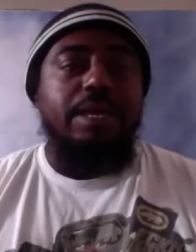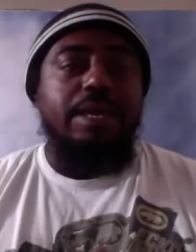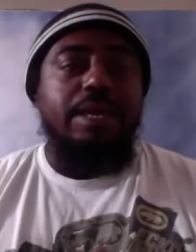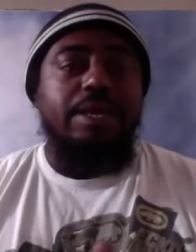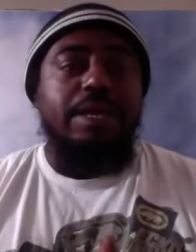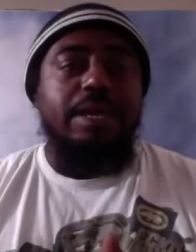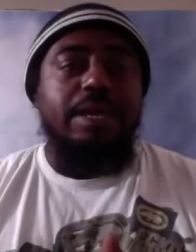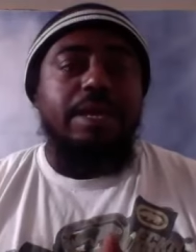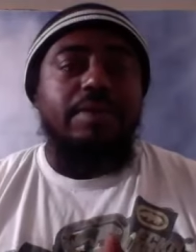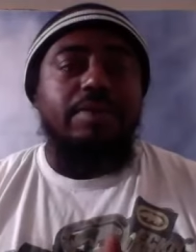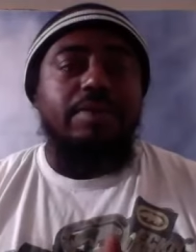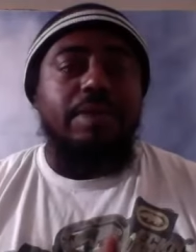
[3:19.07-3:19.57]

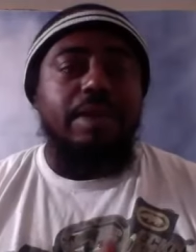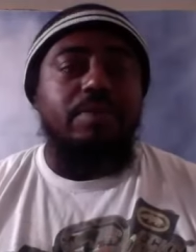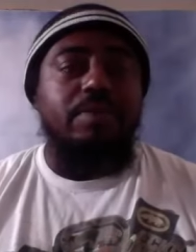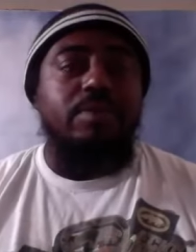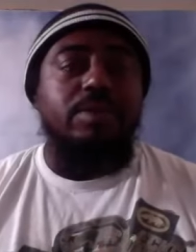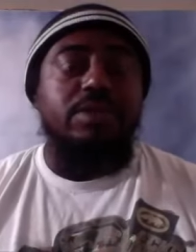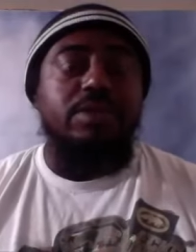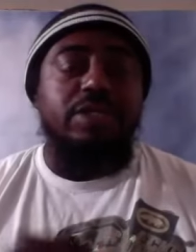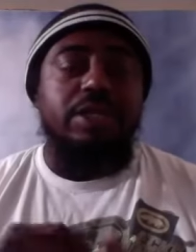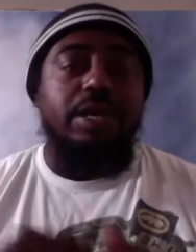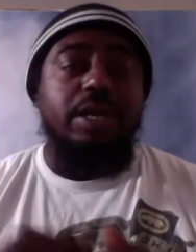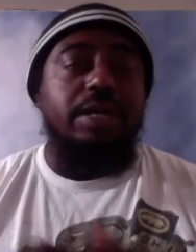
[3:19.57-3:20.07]
And and they
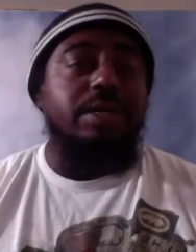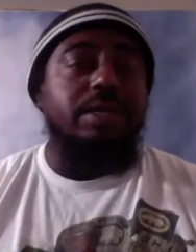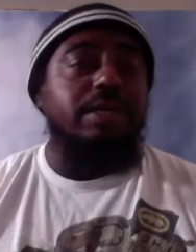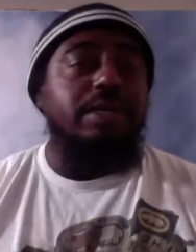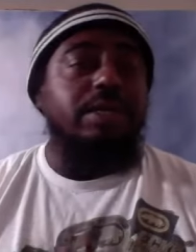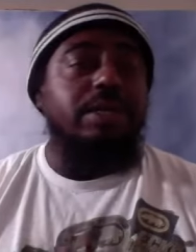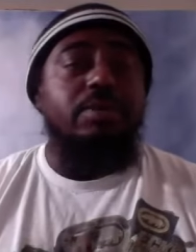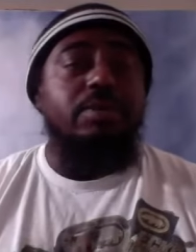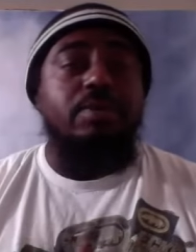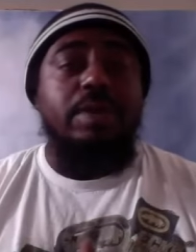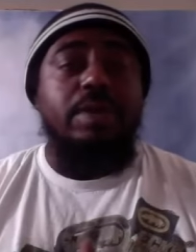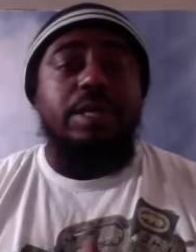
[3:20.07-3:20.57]
will shun
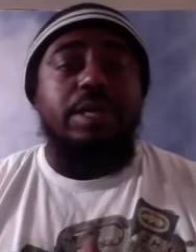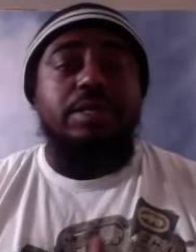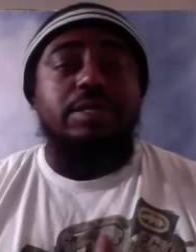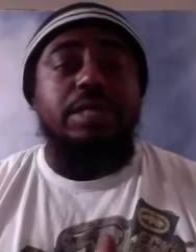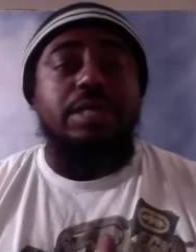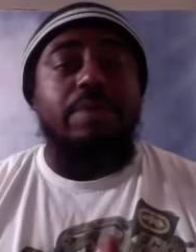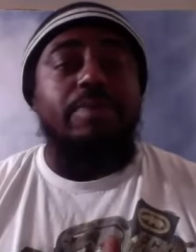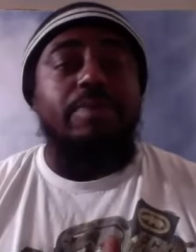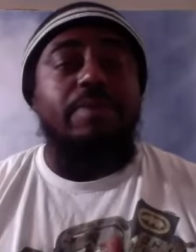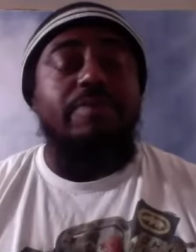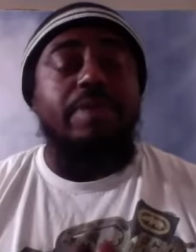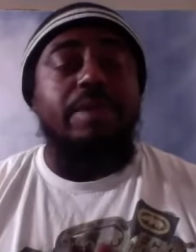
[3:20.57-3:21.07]
you, and
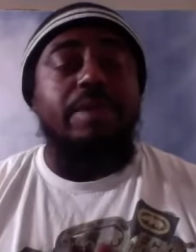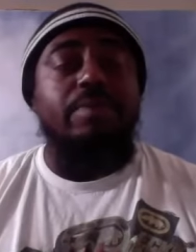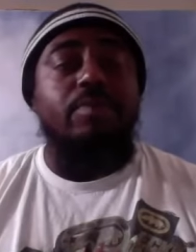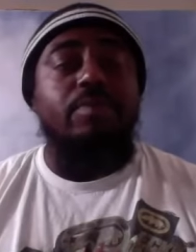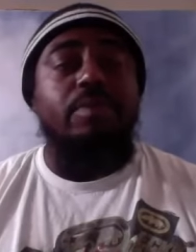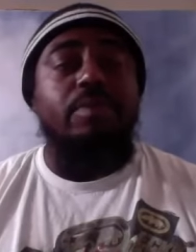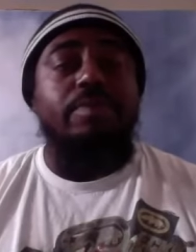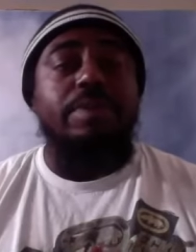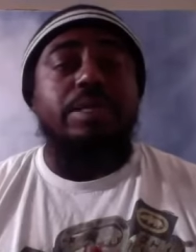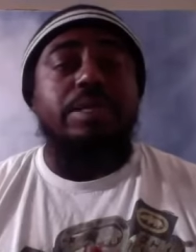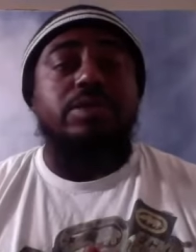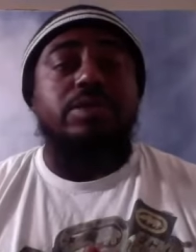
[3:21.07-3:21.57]
some of them
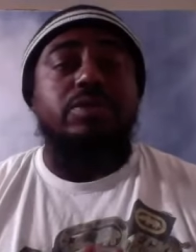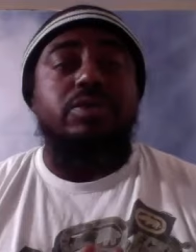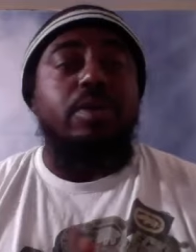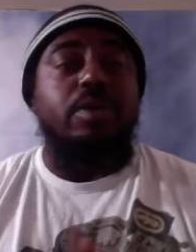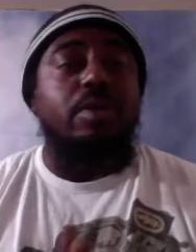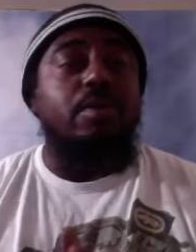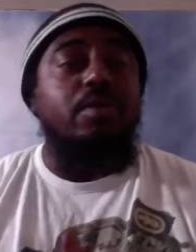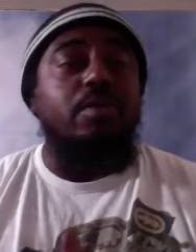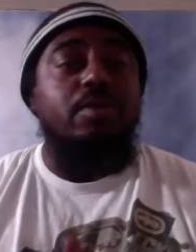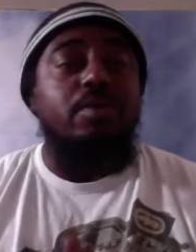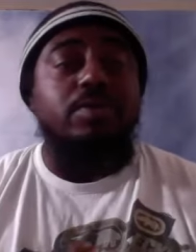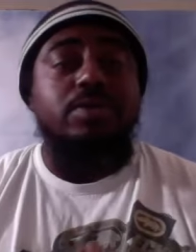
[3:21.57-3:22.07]
will be
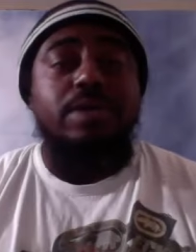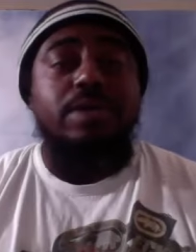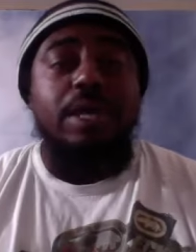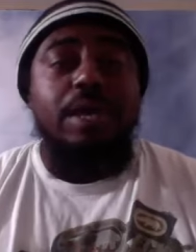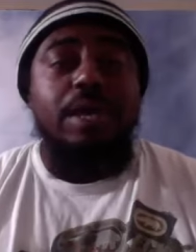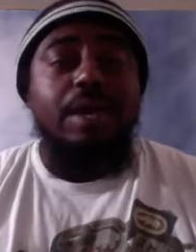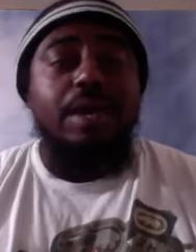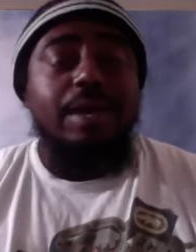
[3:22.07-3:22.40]
trolls